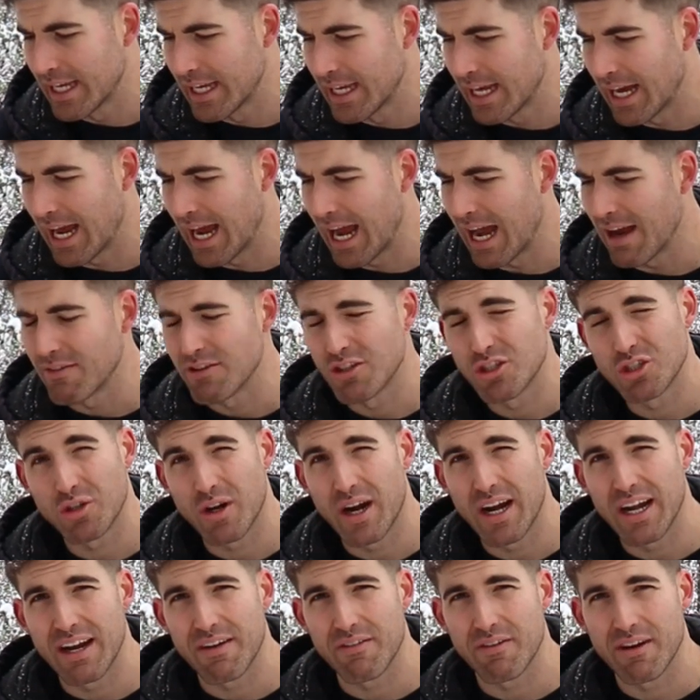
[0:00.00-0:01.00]
I haven't
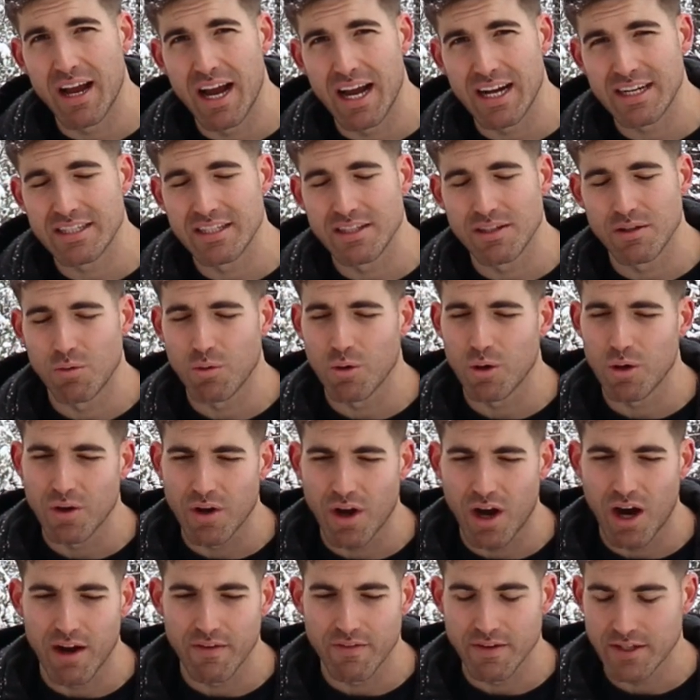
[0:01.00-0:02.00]
tried every axe in the world,
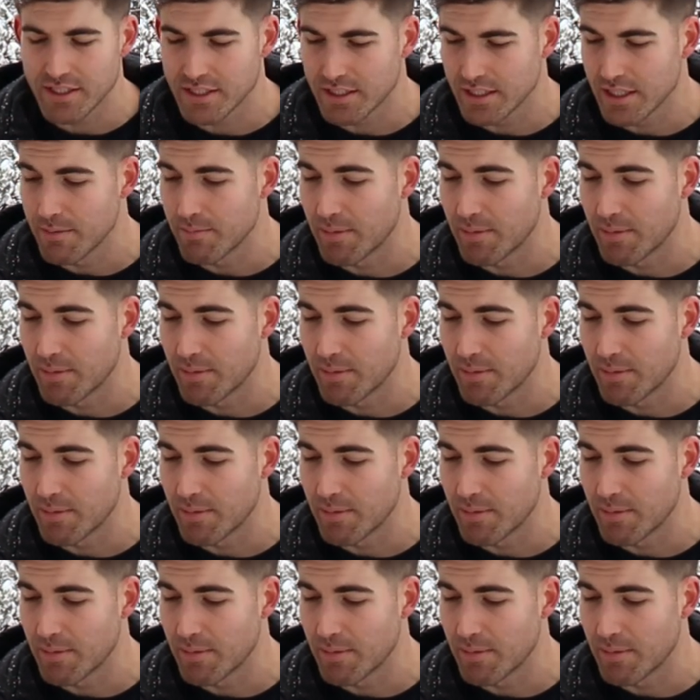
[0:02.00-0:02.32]
obviously,